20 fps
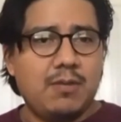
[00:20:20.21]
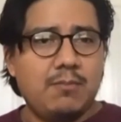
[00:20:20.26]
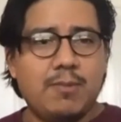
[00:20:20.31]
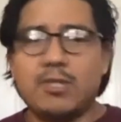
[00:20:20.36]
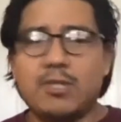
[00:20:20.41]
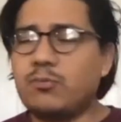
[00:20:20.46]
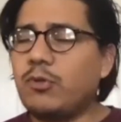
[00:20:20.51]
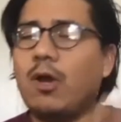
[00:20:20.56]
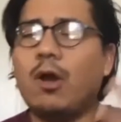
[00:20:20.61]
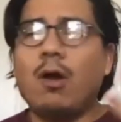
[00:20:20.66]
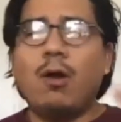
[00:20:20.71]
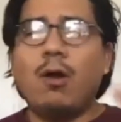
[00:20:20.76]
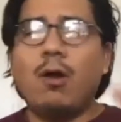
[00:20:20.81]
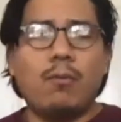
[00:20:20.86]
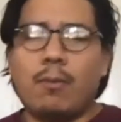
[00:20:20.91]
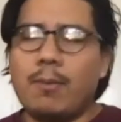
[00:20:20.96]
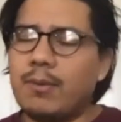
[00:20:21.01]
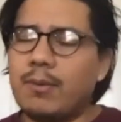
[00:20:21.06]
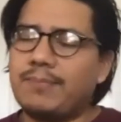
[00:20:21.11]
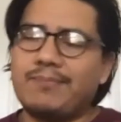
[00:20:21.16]
Because
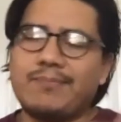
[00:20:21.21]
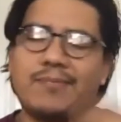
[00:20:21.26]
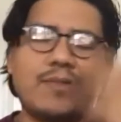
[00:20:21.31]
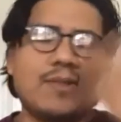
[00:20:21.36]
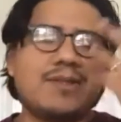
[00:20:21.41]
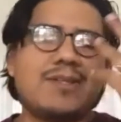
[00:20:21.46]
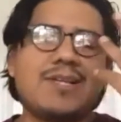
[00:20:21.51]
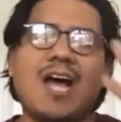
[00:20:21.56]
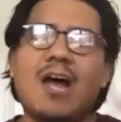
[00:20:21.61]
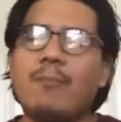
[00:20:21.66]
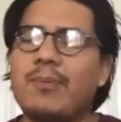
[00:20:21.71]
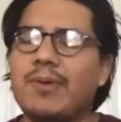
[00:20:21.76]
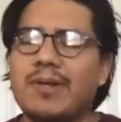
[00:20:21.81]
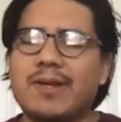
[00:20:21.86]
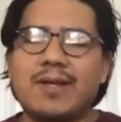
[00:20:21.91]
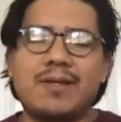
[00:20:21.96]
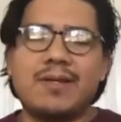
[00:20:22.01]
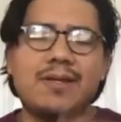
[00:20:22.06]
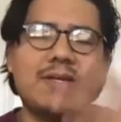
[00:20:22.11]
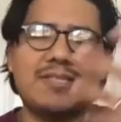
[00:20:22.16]
the
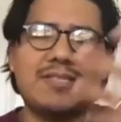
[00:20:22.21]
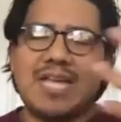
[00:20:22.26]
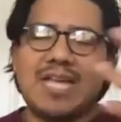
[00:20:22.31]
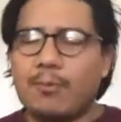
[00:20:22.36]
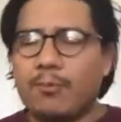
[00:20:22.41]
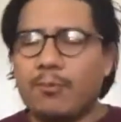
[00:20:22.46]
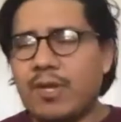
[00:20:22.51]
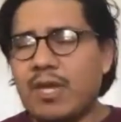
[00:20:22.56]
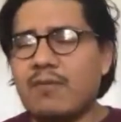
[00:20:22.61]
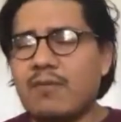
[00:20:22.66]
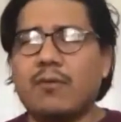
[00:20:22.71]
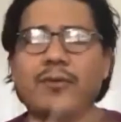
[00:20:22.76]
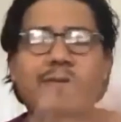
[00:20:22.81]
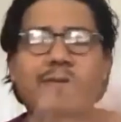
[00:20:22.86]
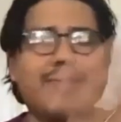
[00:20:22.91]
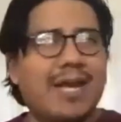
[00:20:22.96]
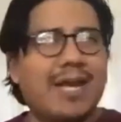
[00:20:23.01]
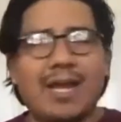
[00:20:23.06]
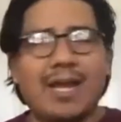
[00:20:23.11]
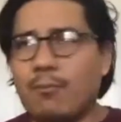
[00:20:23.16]
topic and the example we give all the
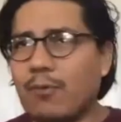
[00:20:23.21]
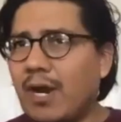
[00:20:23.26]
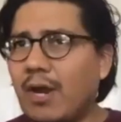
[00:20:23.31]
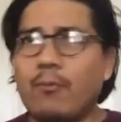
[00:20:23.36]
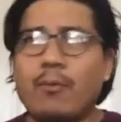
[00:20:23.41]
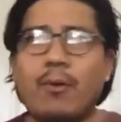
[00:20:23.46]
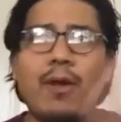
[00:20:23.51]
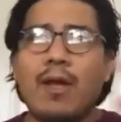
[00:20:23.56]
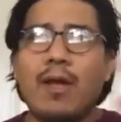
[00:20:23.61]
time, right?